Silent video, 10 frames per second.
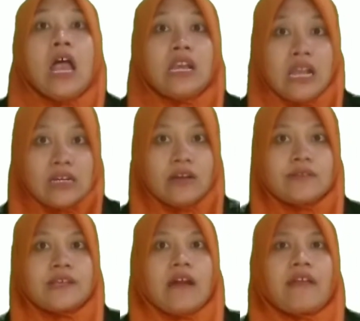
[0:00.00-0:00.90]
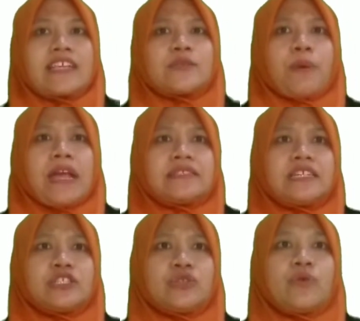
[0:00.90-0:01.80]
Learners are
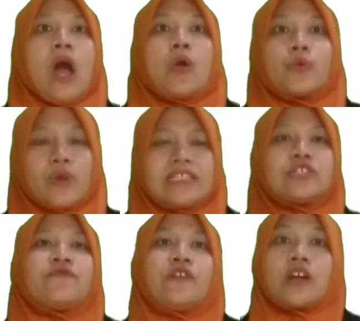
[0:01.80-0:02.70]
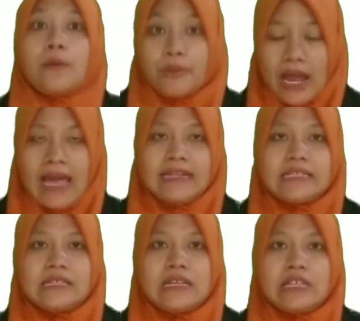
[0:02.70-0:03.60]
expected to reach full
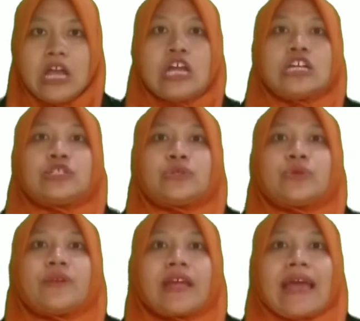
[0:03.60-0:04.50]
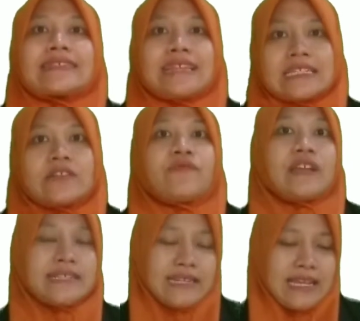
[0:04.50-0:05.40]
comprehension during extensive
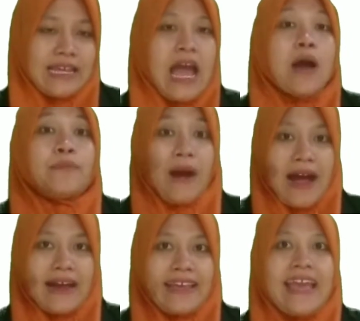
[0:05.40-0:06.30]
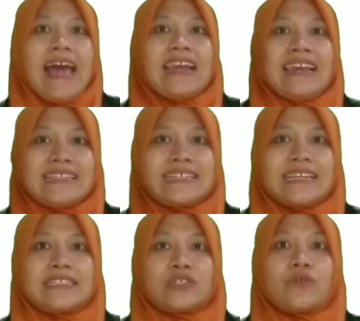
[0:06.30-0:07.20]
listening by
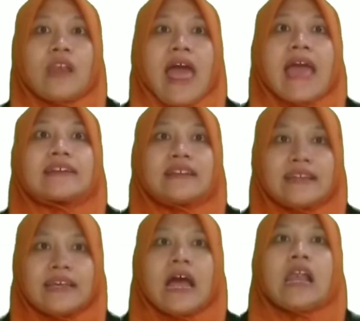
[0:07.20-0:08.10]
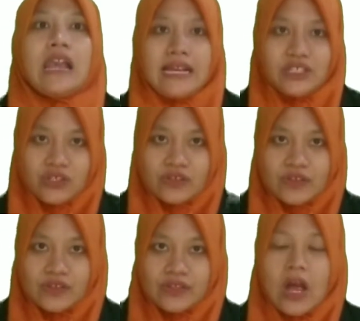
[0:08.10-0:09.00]
listening to lengthy
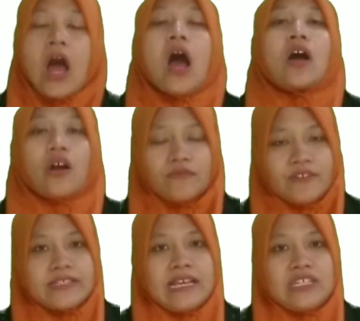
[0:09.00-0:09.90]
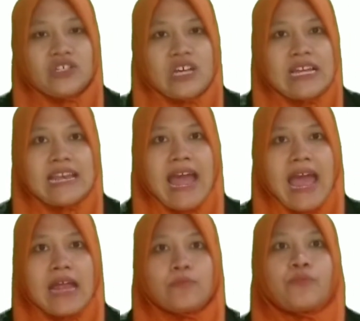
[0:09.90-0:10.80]
lectures, conversation,
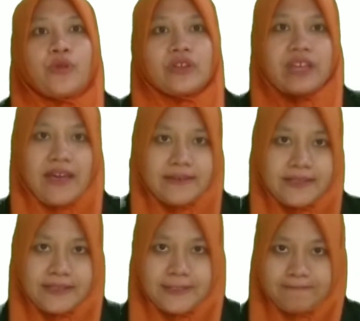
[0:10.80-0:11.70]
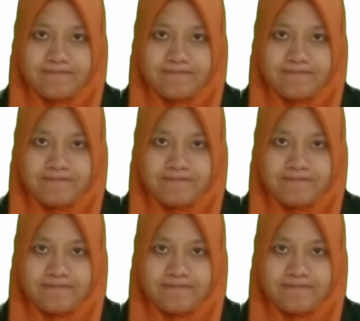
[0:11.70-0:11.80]
and broadcast.